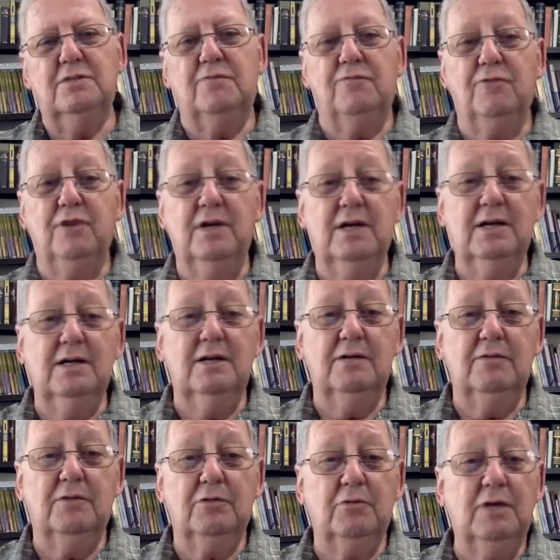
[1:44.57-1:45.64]

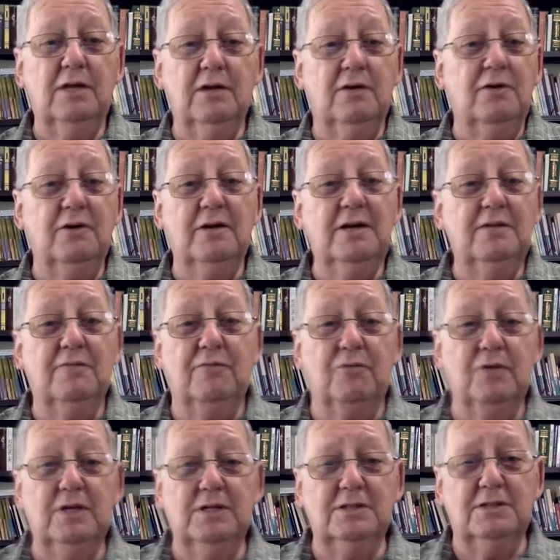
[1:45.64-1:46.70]
three learned
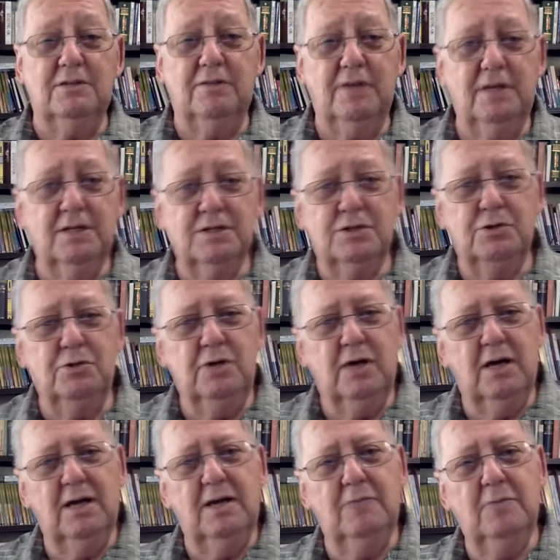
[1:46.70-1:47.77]
friends of his who
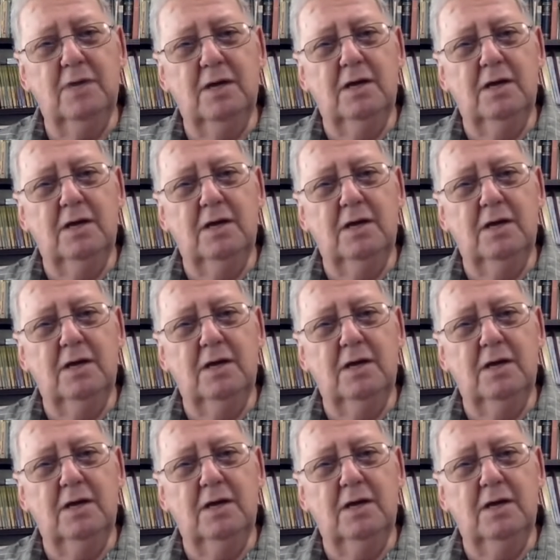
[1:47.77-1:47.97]
came